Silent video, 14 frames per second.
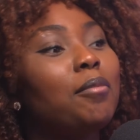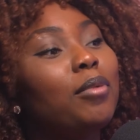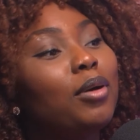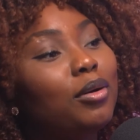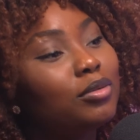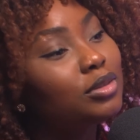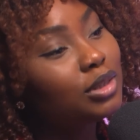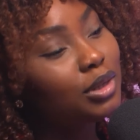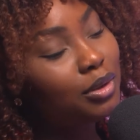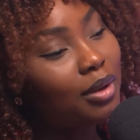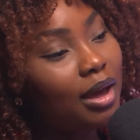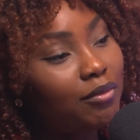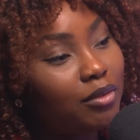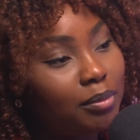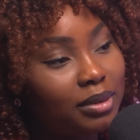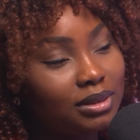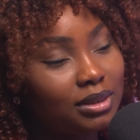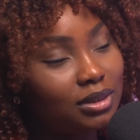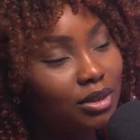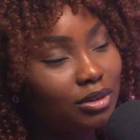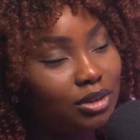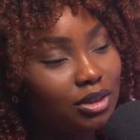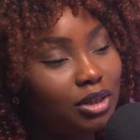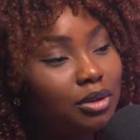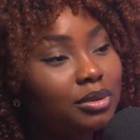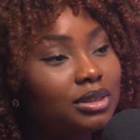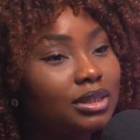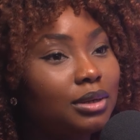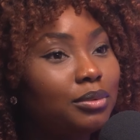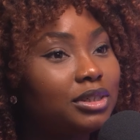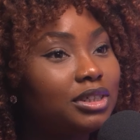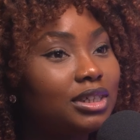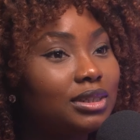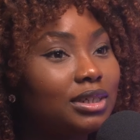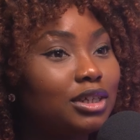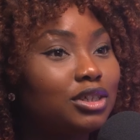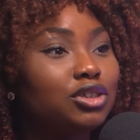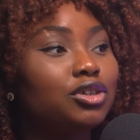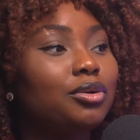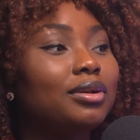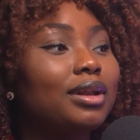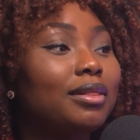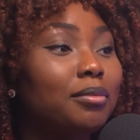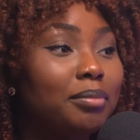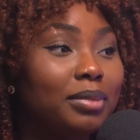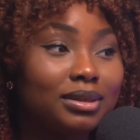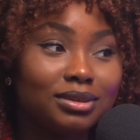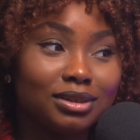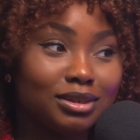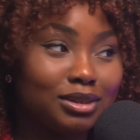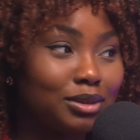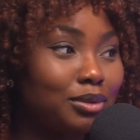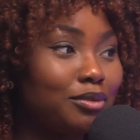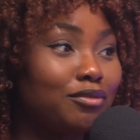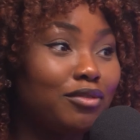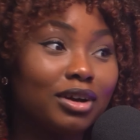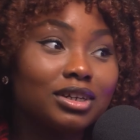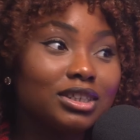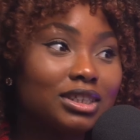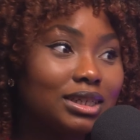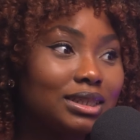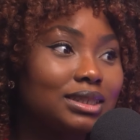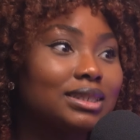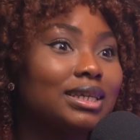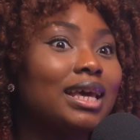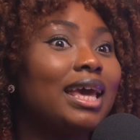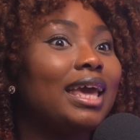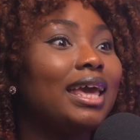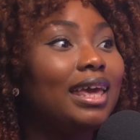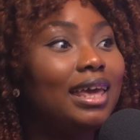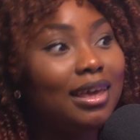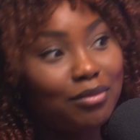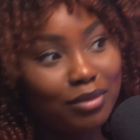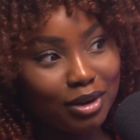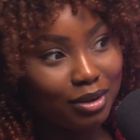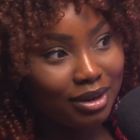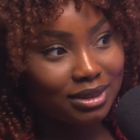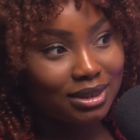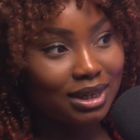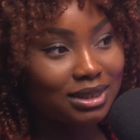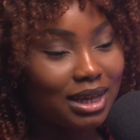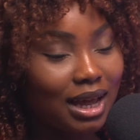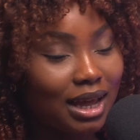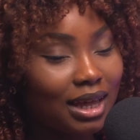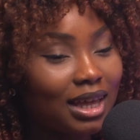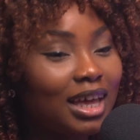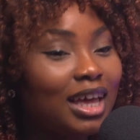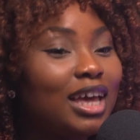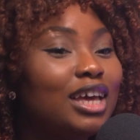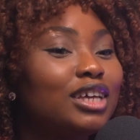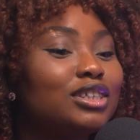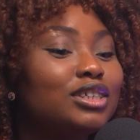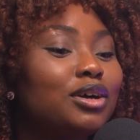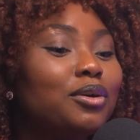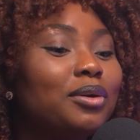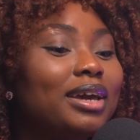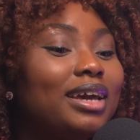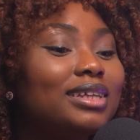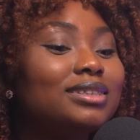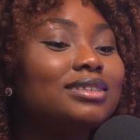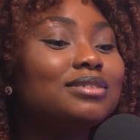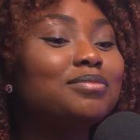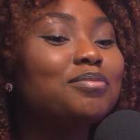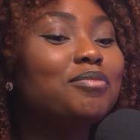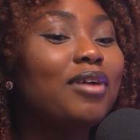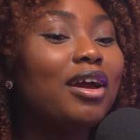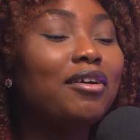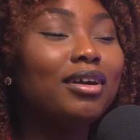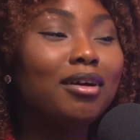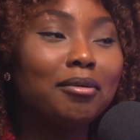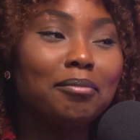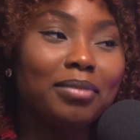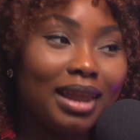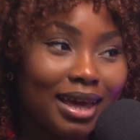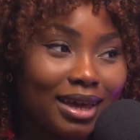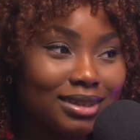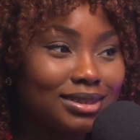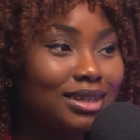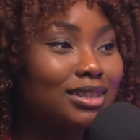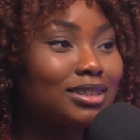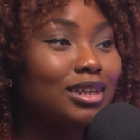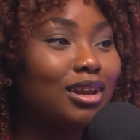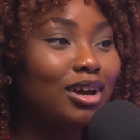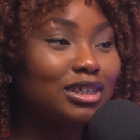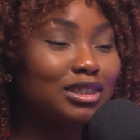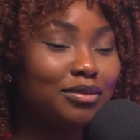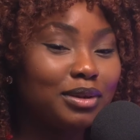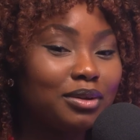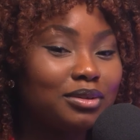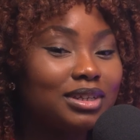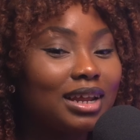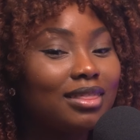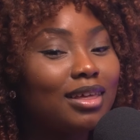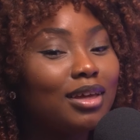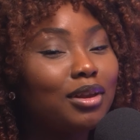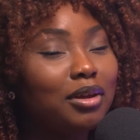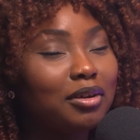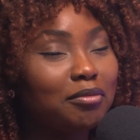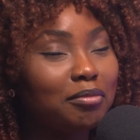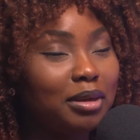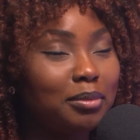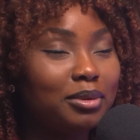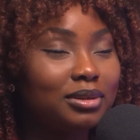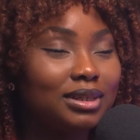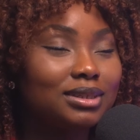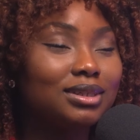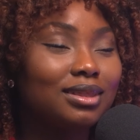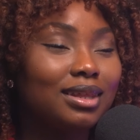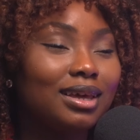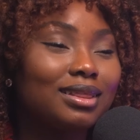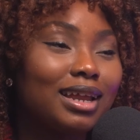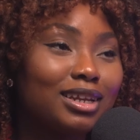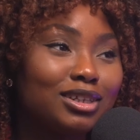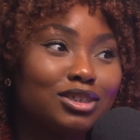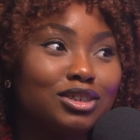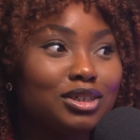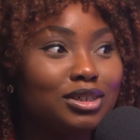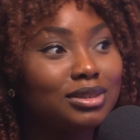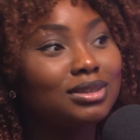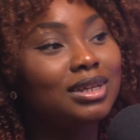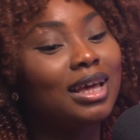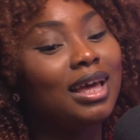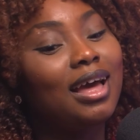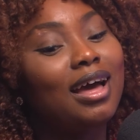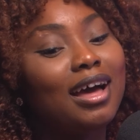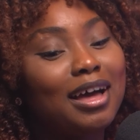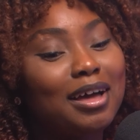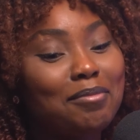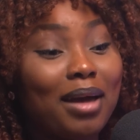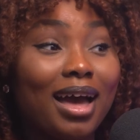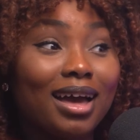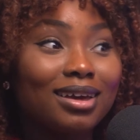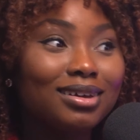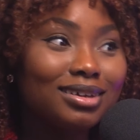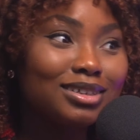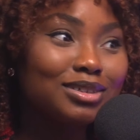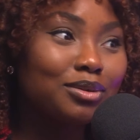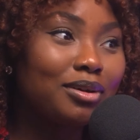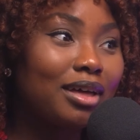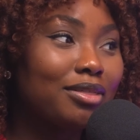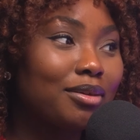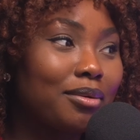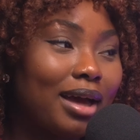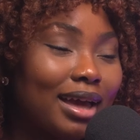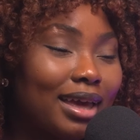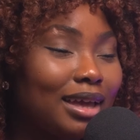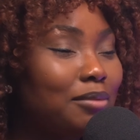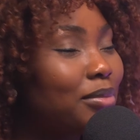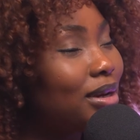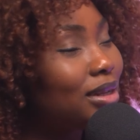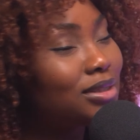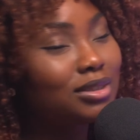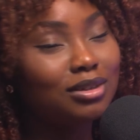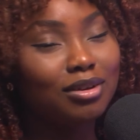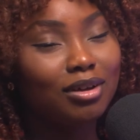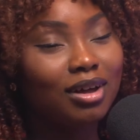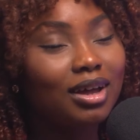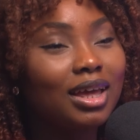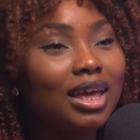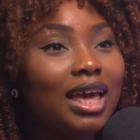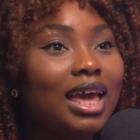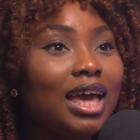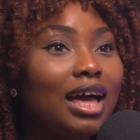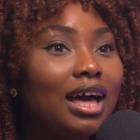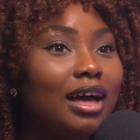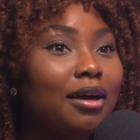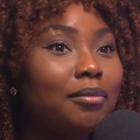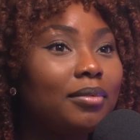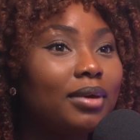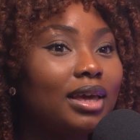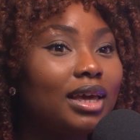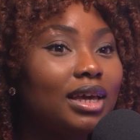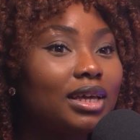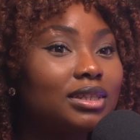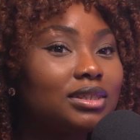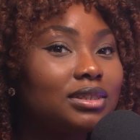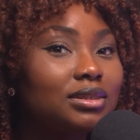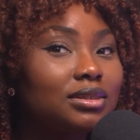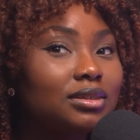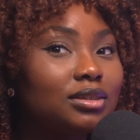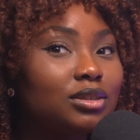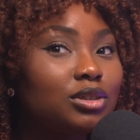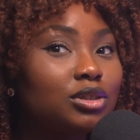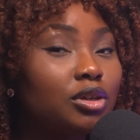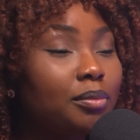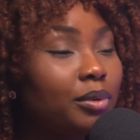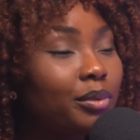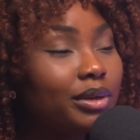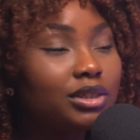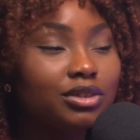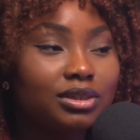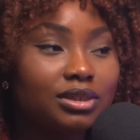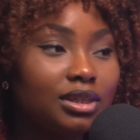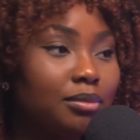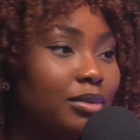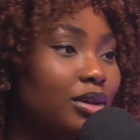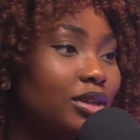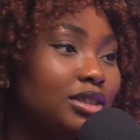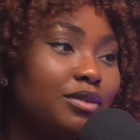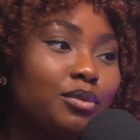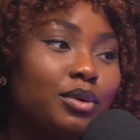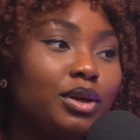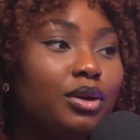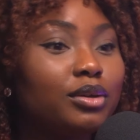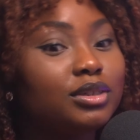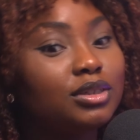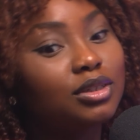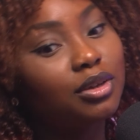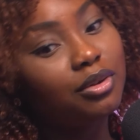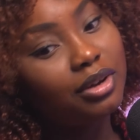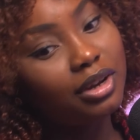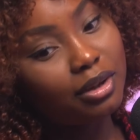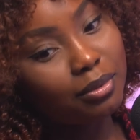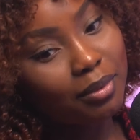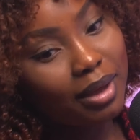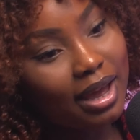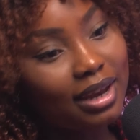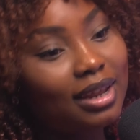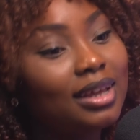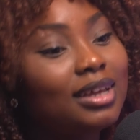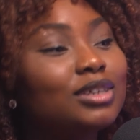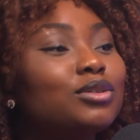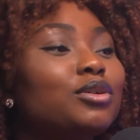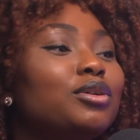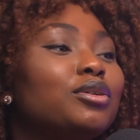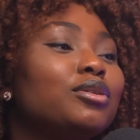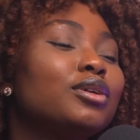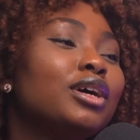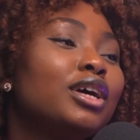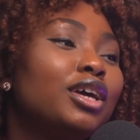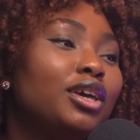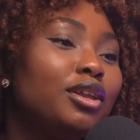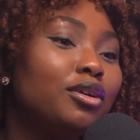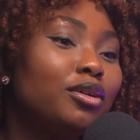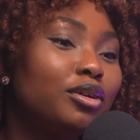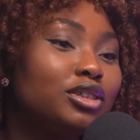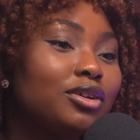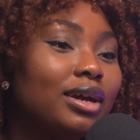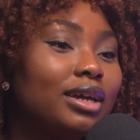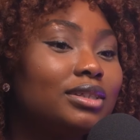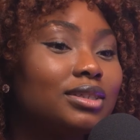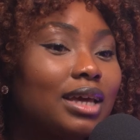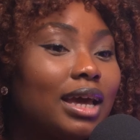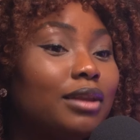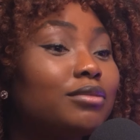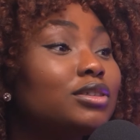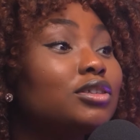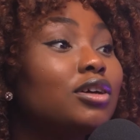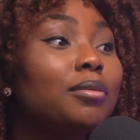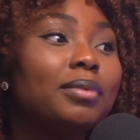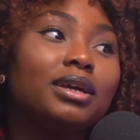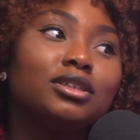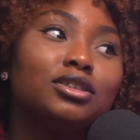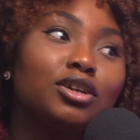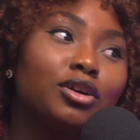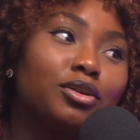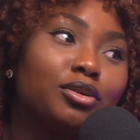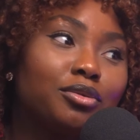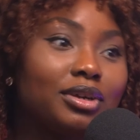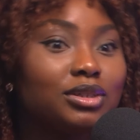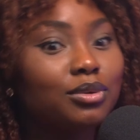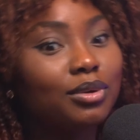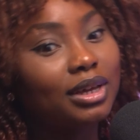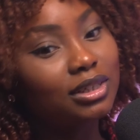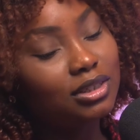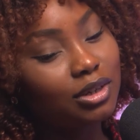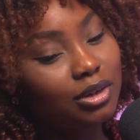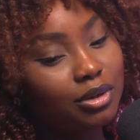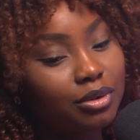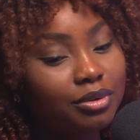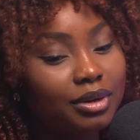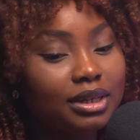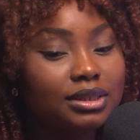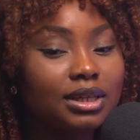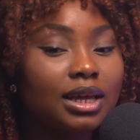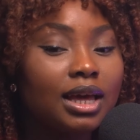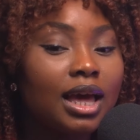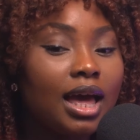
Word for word: But also, you have your business continuity, which is ensuring that the business still functions even though there's an attack. So it's very complex and it's a large field. And I think a lot of people tend to think that it's just um, hackers or ethical hacking, but it's yeah, not. Yeah. Um, it's super interesting because even when you go to security awareness or you're, you know, you're trying to kind of stop internal risk or external risk.